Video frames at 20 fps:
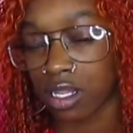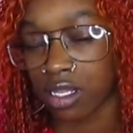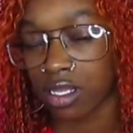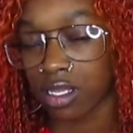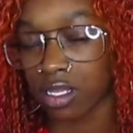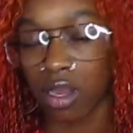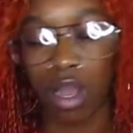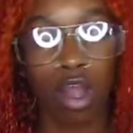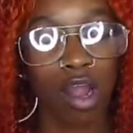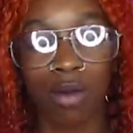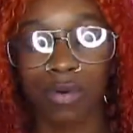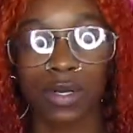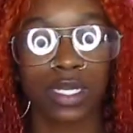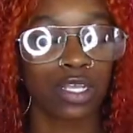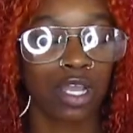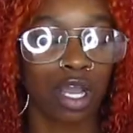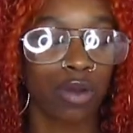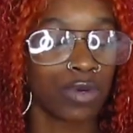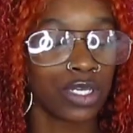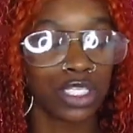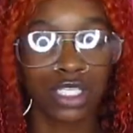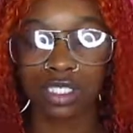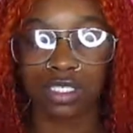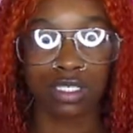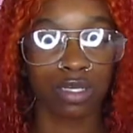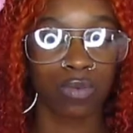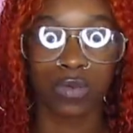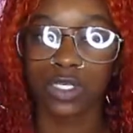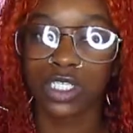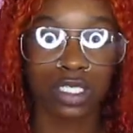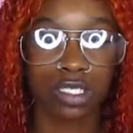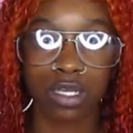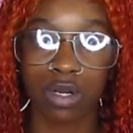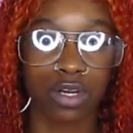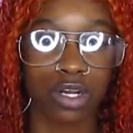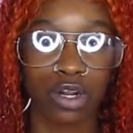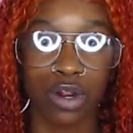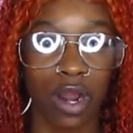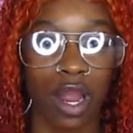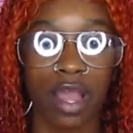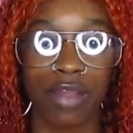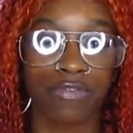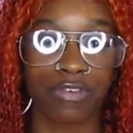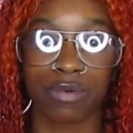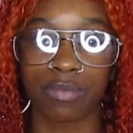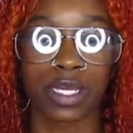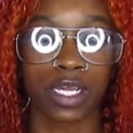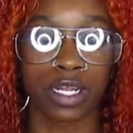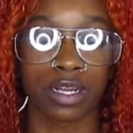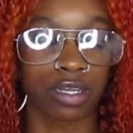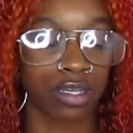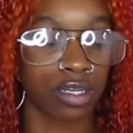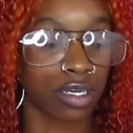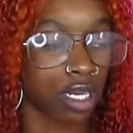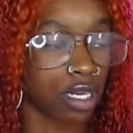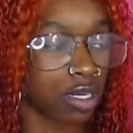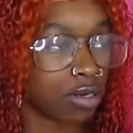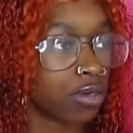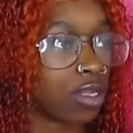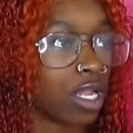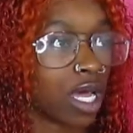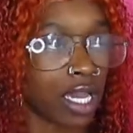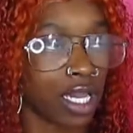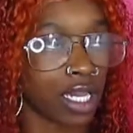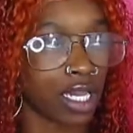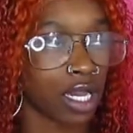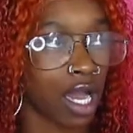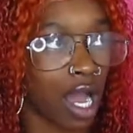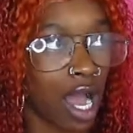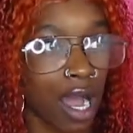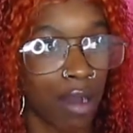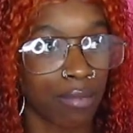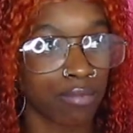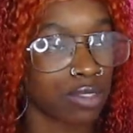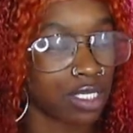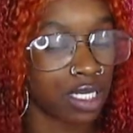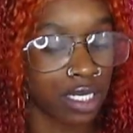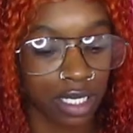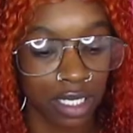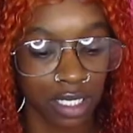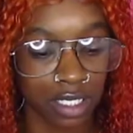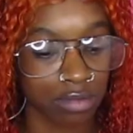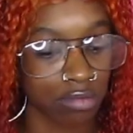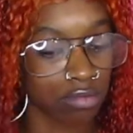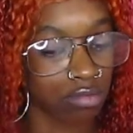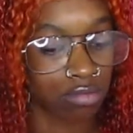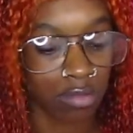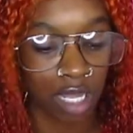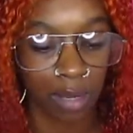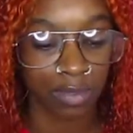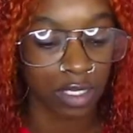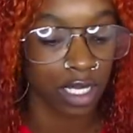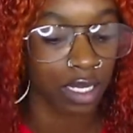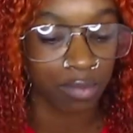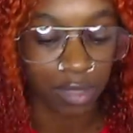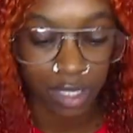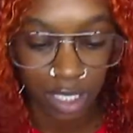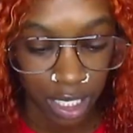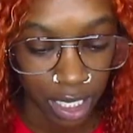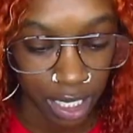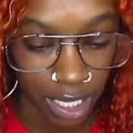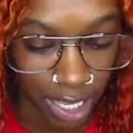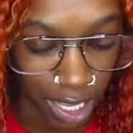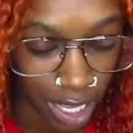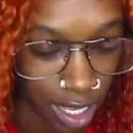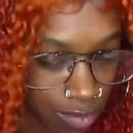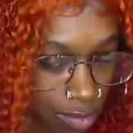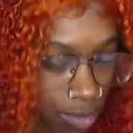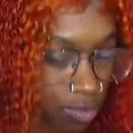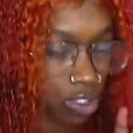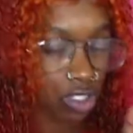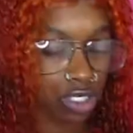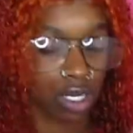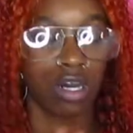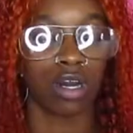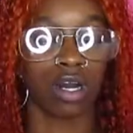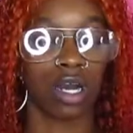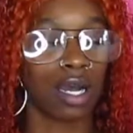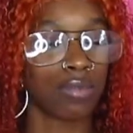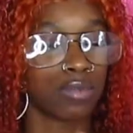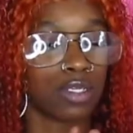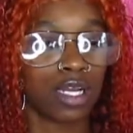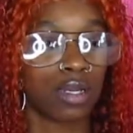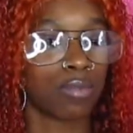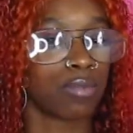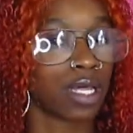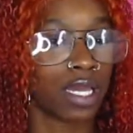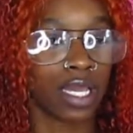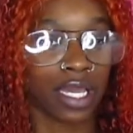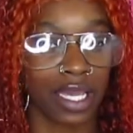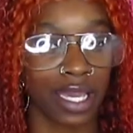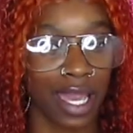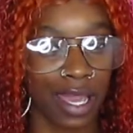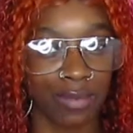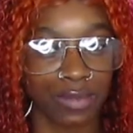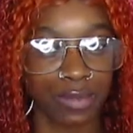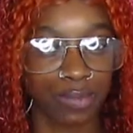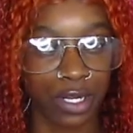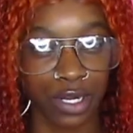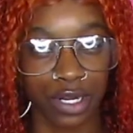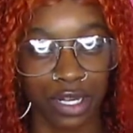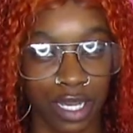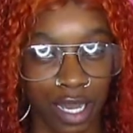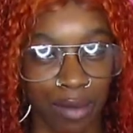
y'all already know we just we just on a grind from here, you know. Like I'm done I'm done playing games with y'all. I'm done playing games period.